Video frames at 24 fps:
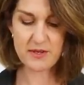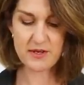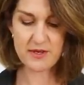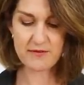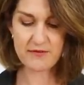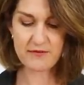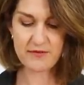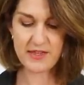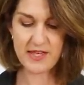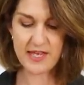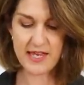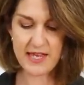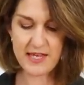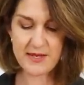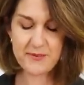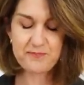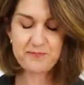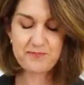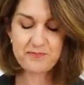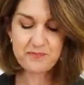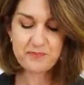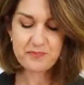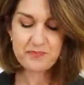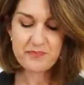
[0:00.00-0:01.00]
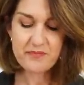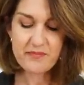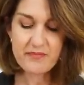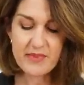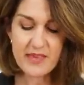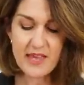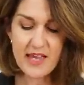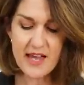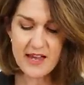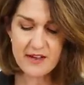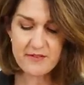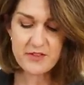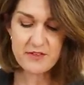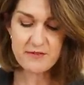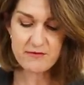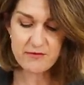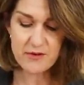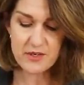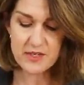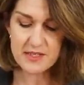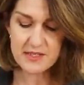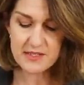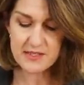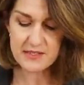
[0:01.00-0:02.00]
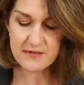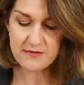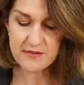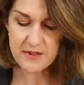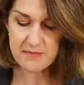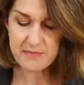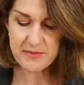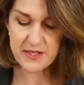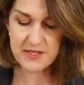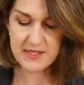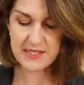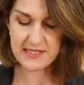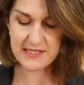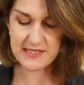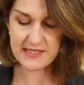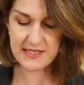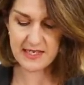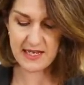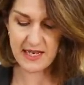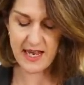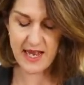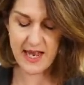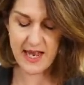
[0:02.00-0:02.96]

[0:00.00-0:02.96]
of the front of the bodice,